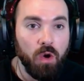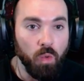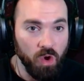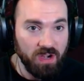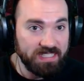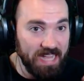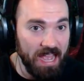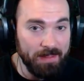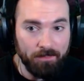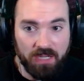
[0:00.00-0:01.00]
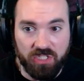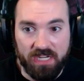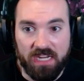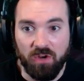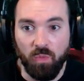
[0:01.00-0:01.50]
we're on a time budget
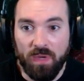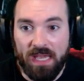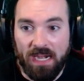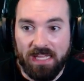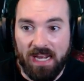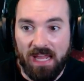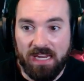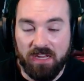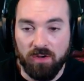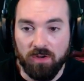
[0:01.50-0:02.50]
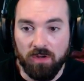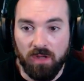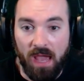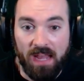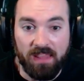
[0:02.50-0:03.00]
here, and we got to get out of here,
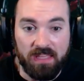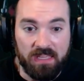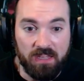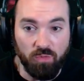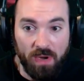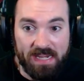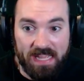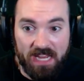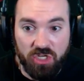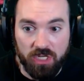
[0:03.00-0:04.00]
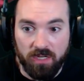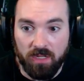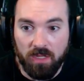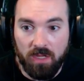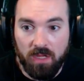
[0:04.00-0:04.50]
out of the radiation,
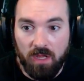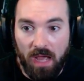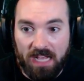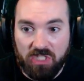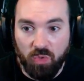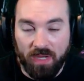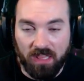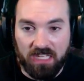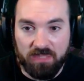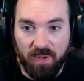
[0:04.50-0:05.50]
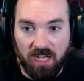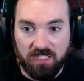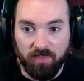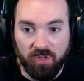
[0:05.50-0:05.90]
as quickly as possible.